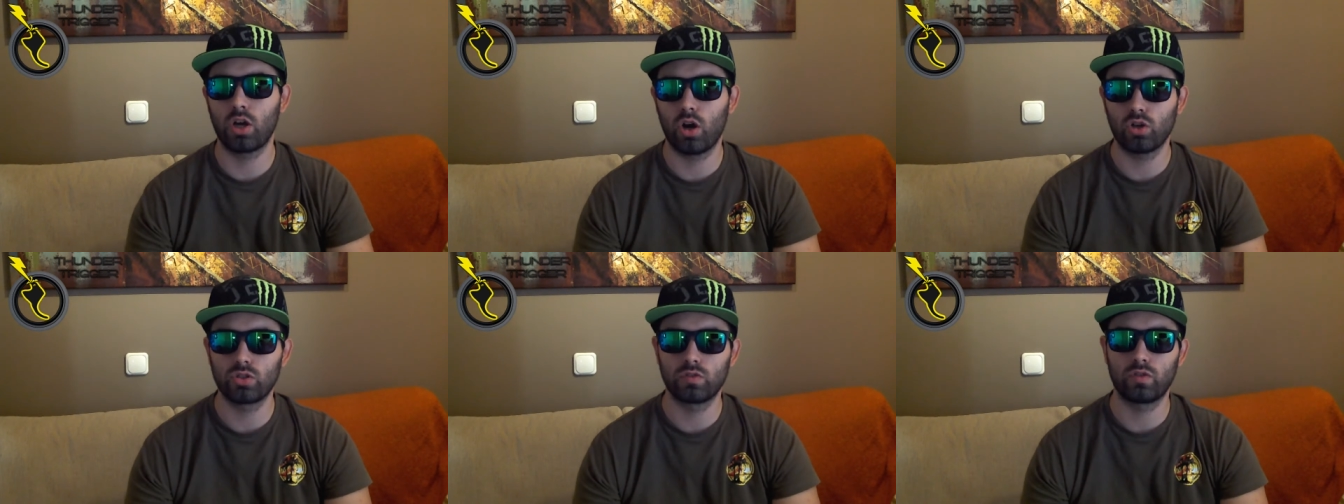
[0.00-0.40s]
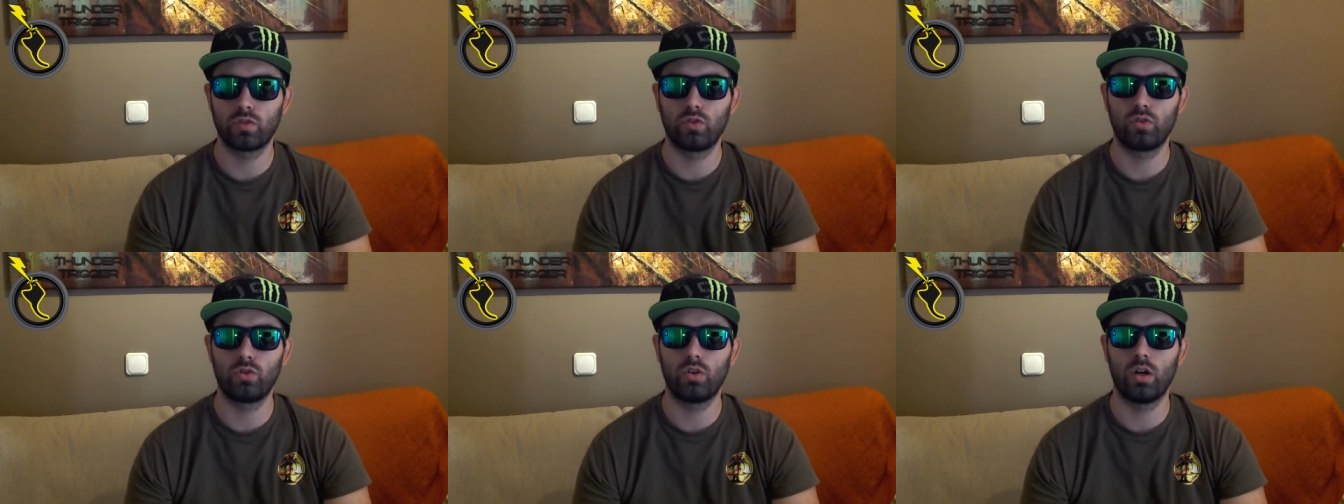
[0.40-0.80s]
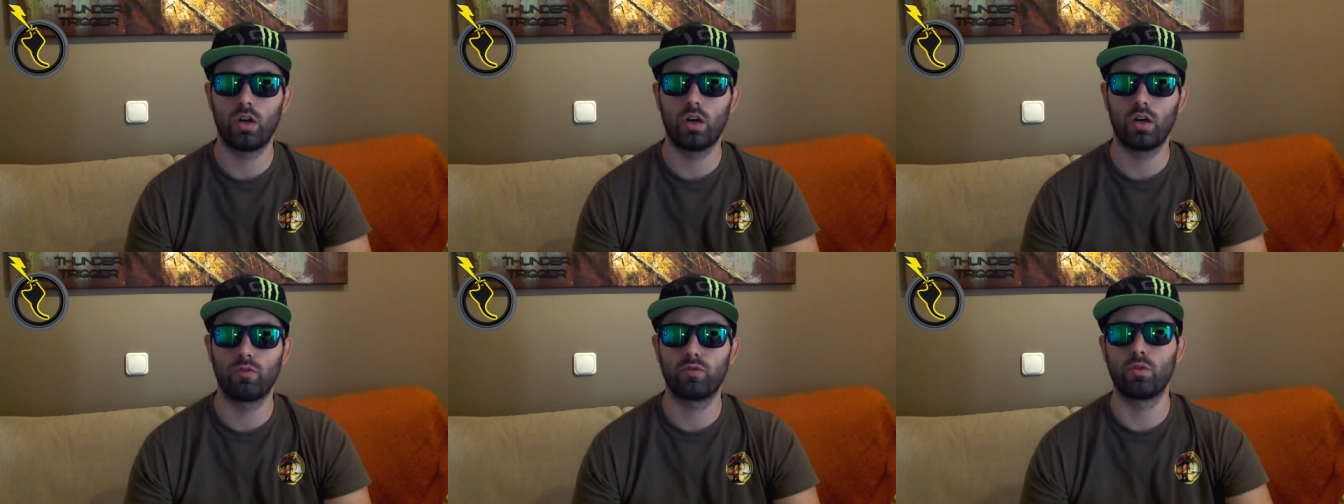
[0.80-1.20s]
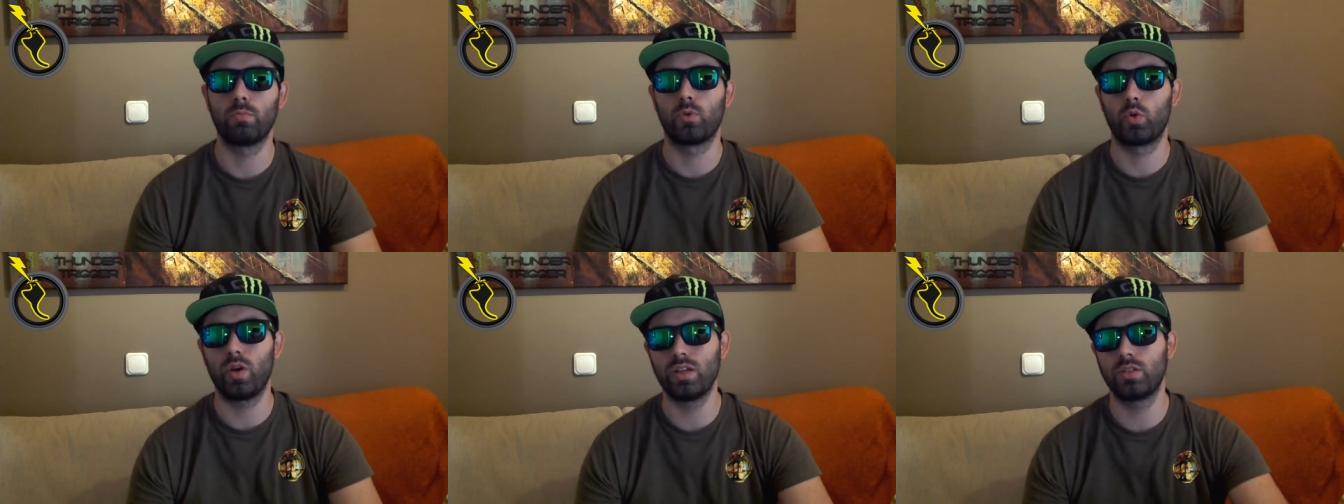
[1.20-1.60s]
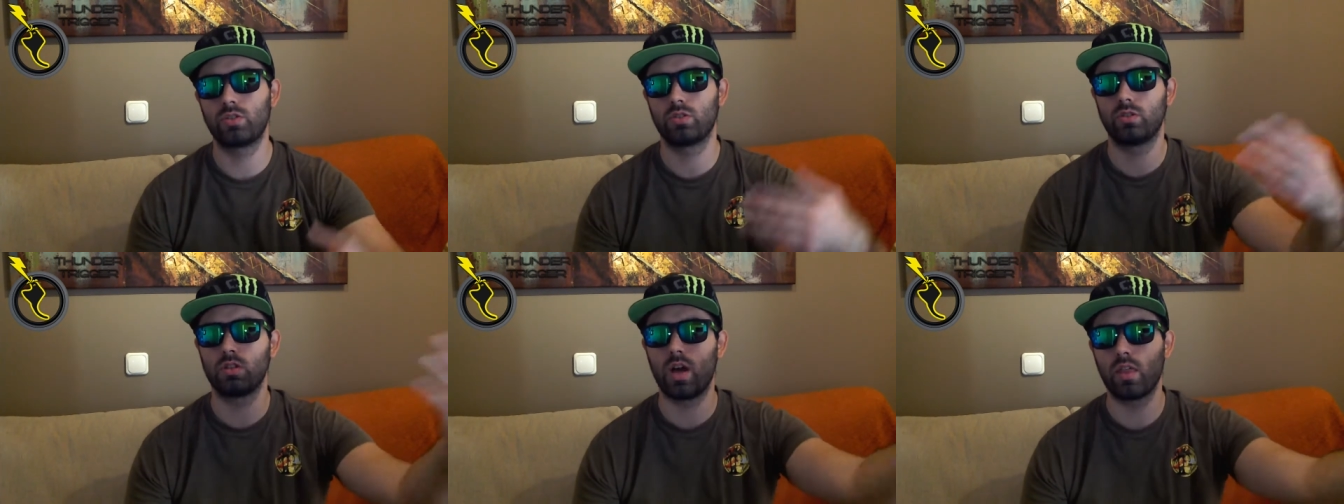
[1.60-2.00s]
costs for from Greece
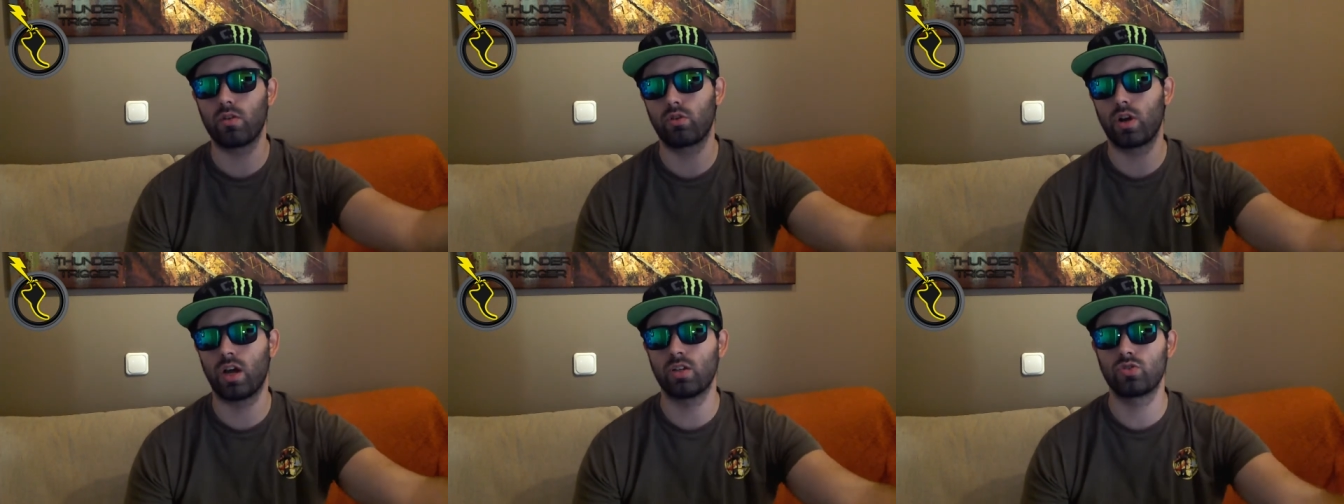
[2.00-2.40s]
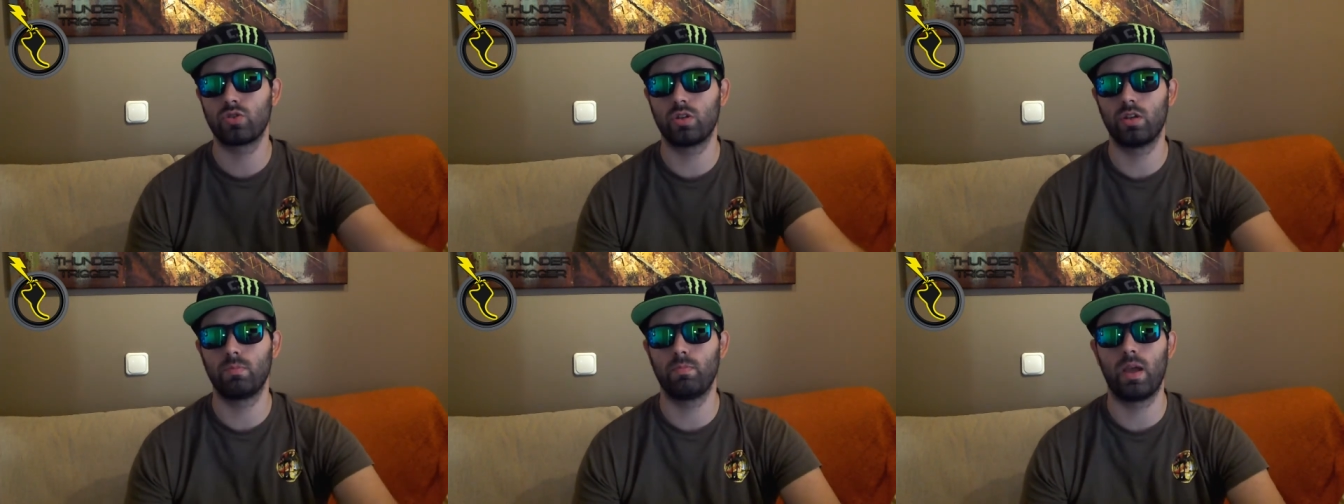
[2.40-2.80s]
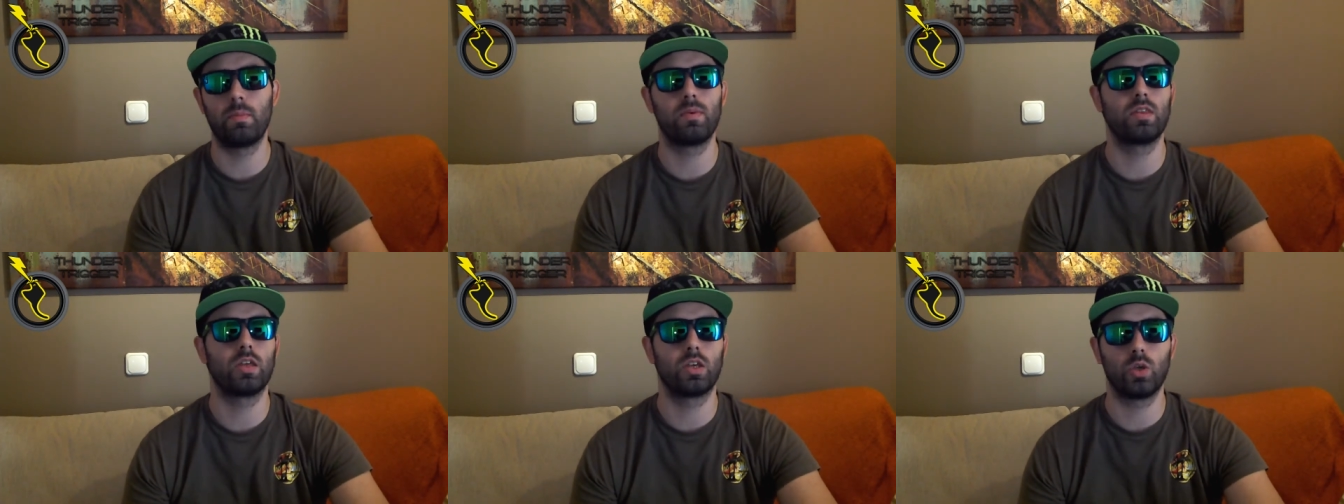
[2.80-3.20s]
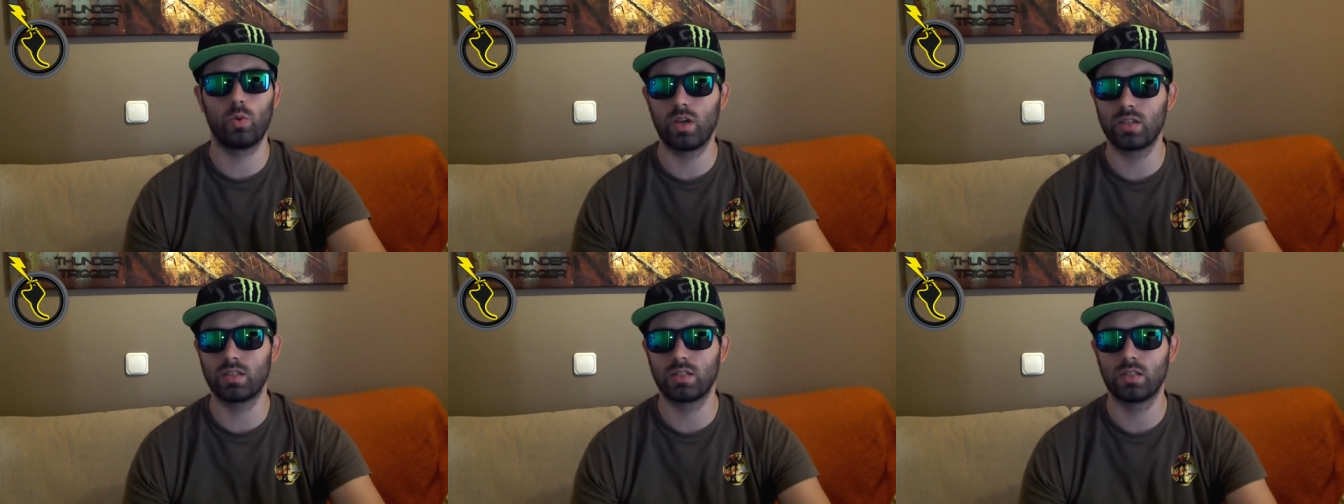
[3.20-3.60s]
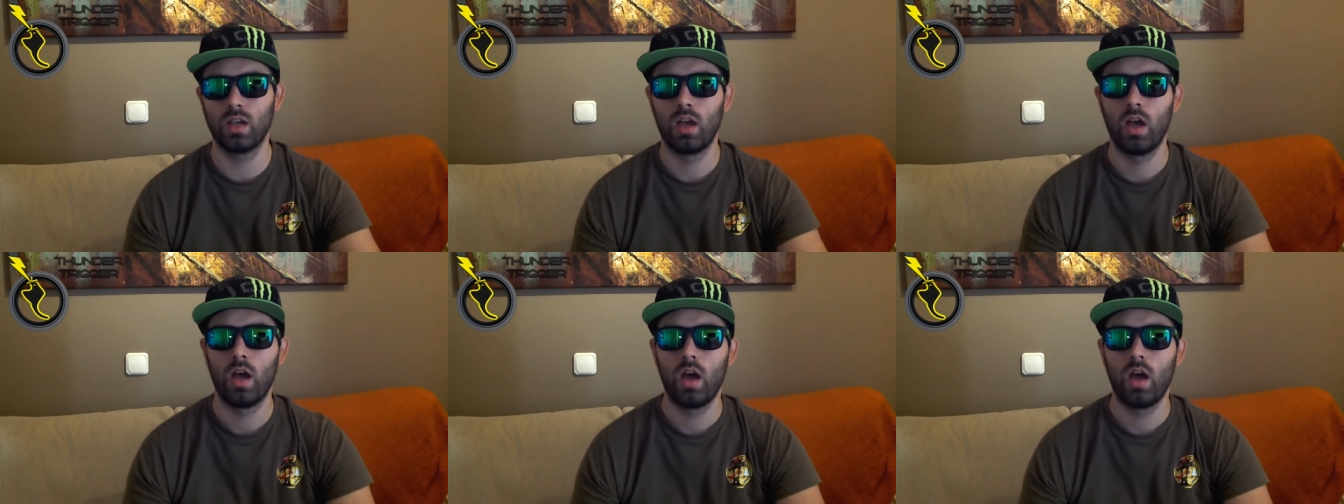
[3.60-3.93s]
to another country, maybe the US,